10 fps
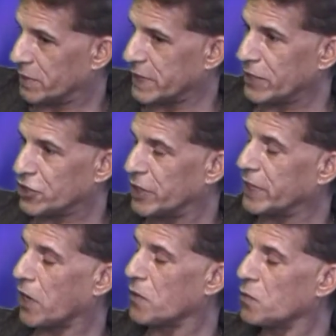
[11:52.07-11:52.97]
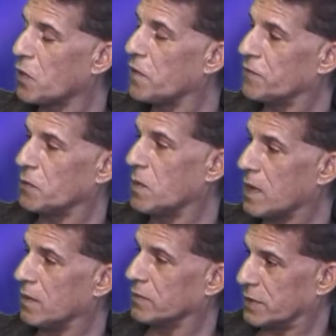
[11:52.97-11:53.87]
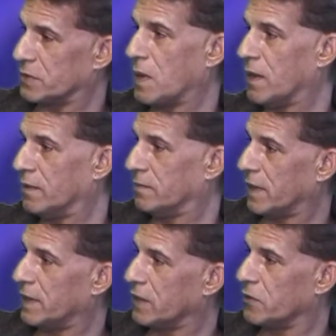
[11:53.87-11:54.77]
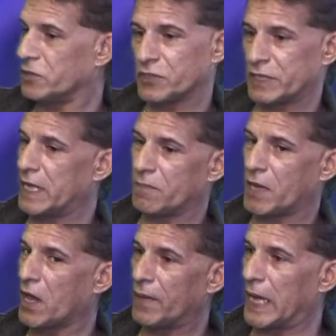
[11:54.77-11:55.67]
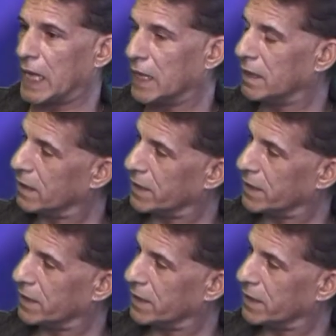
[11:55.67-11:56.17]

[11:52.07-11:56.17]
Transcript: potentially go all over the world as well, and it could just keep going.